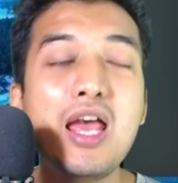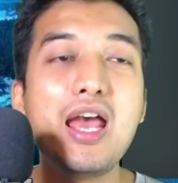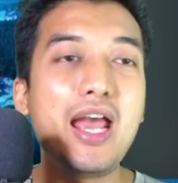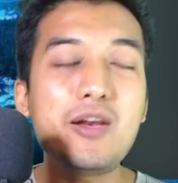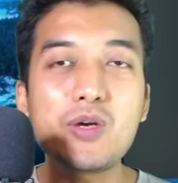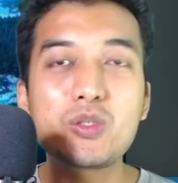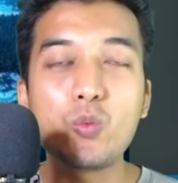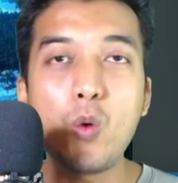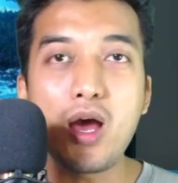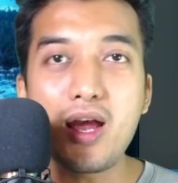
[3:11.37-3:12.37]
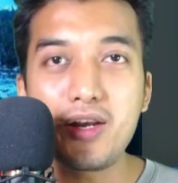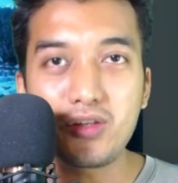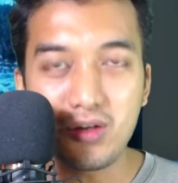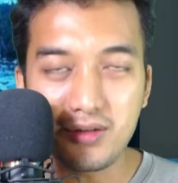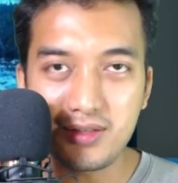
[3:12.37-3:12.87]
Anyways, what are your
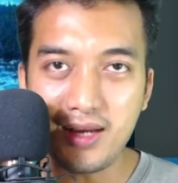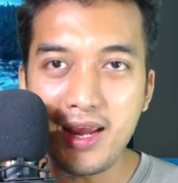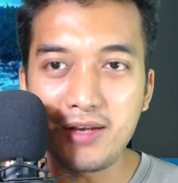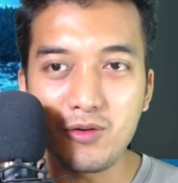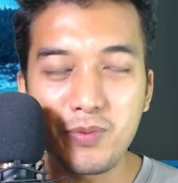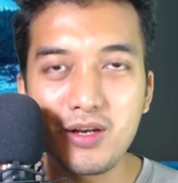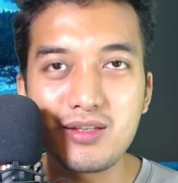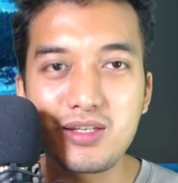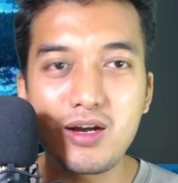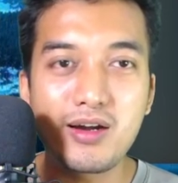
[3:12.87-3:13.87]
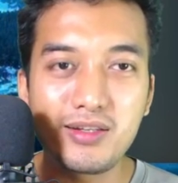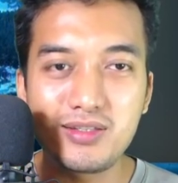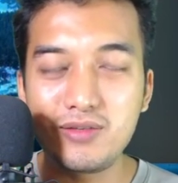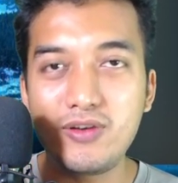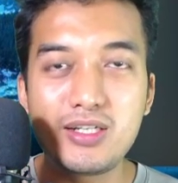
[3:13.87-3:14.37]
thoughts and your opinions regarding this
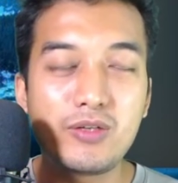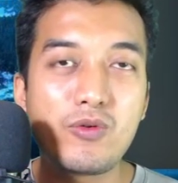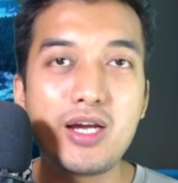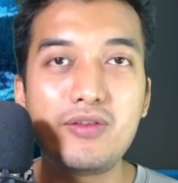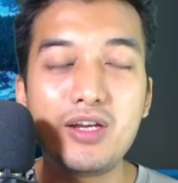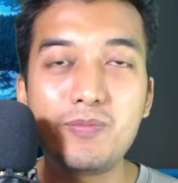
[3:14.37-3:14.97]
event right away?